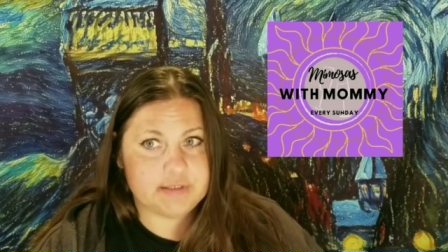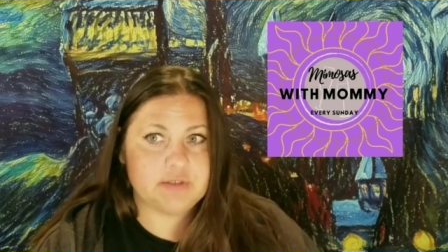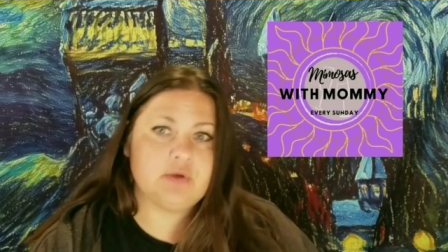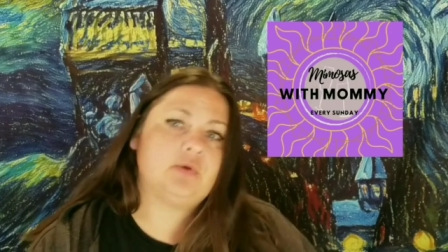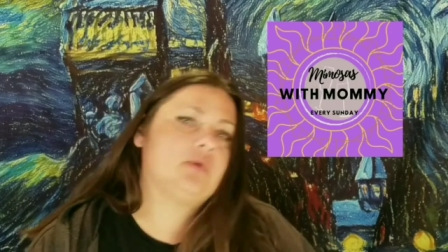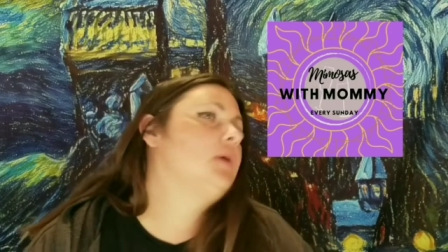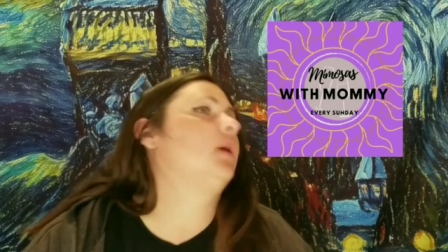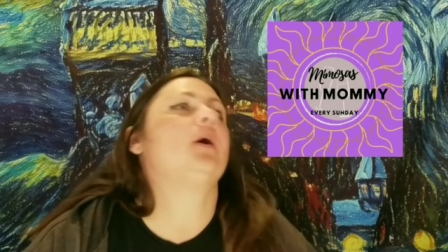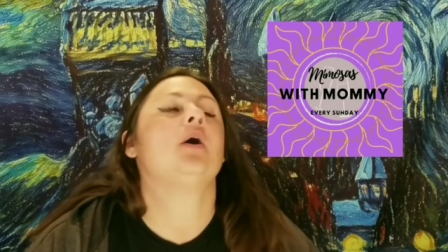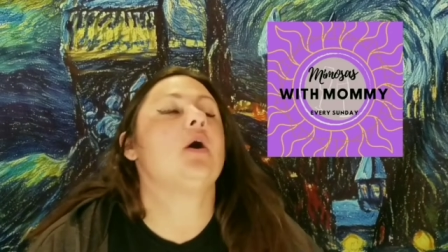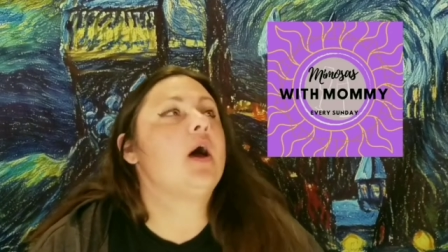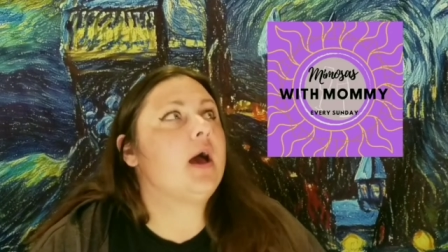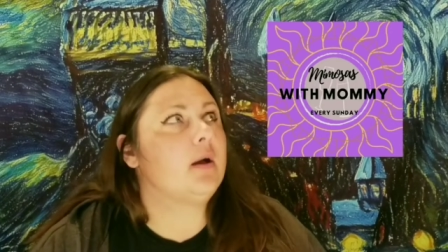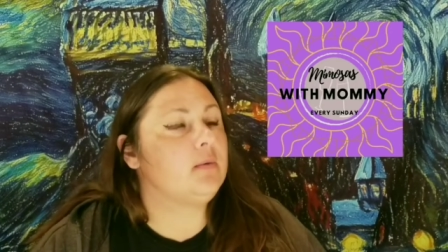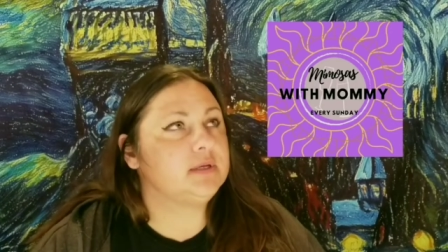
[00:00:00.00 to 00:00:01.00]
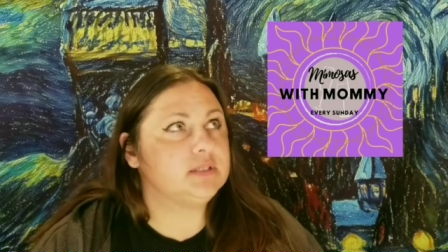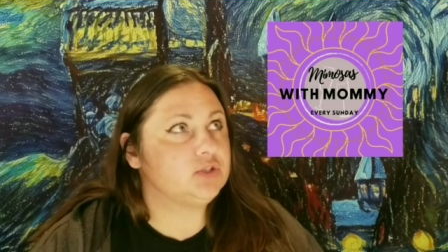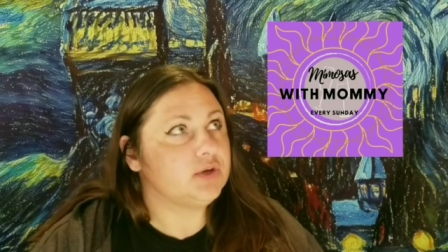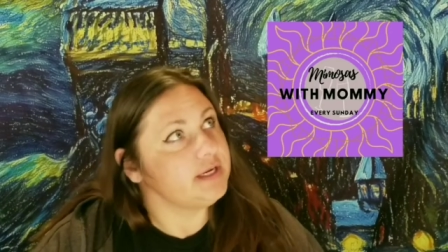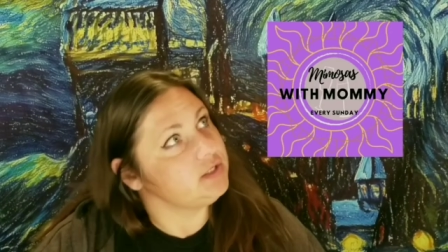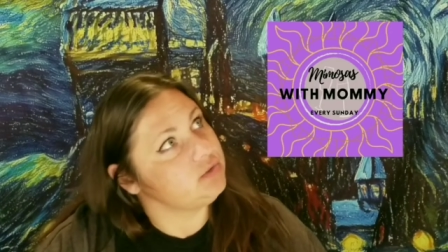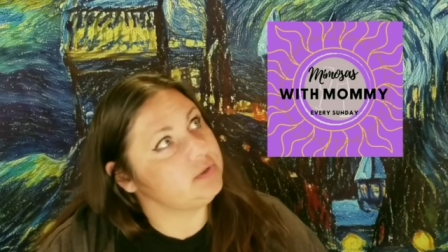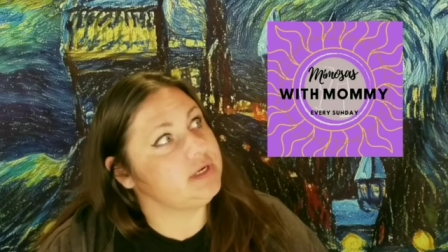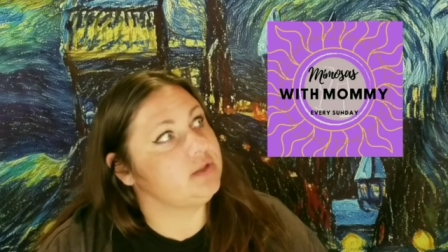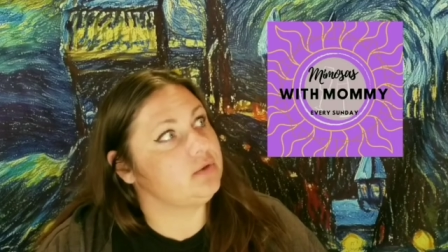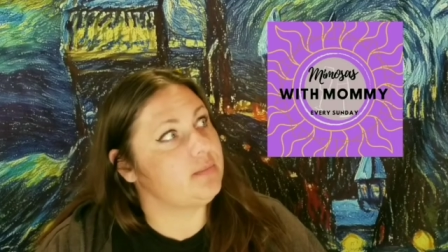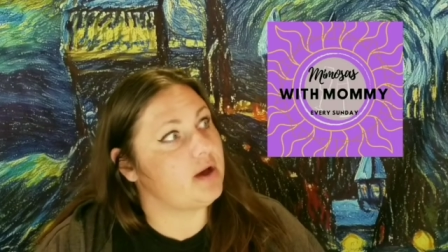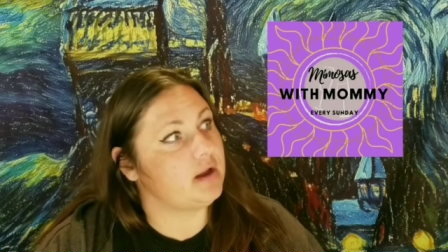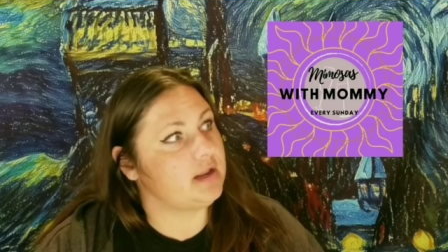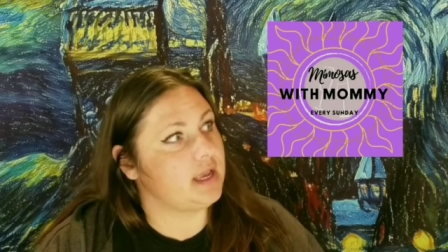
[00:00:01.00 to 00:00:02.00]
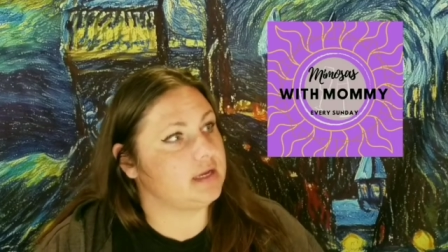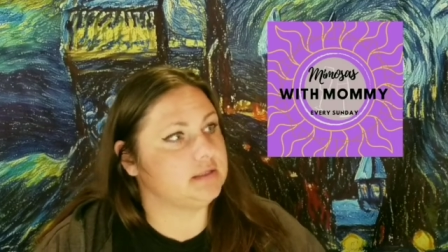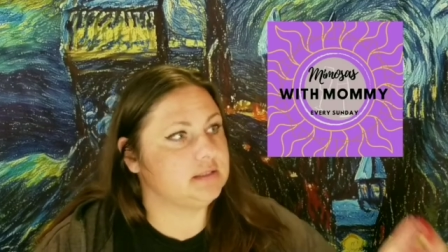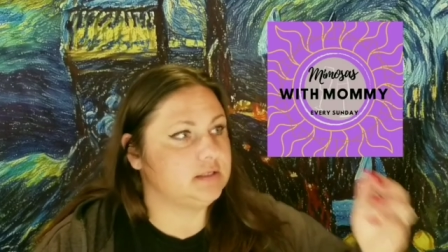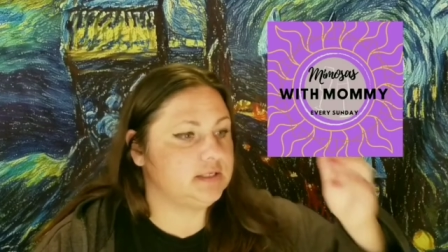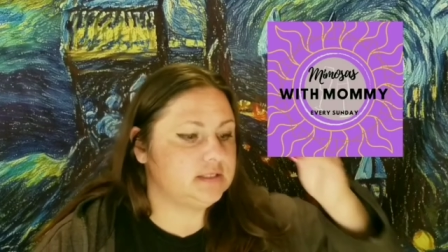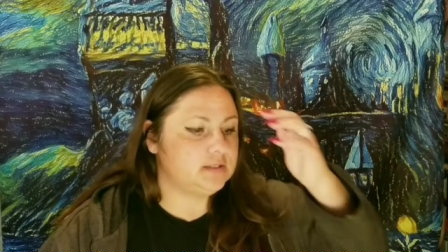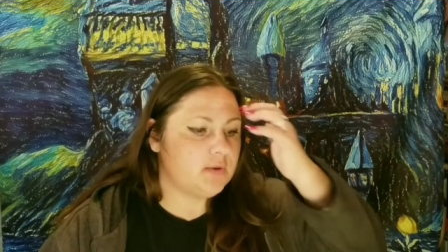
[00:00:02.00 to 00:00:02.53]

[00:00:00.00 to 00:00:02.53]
So I wasn't trying to do another podcast series.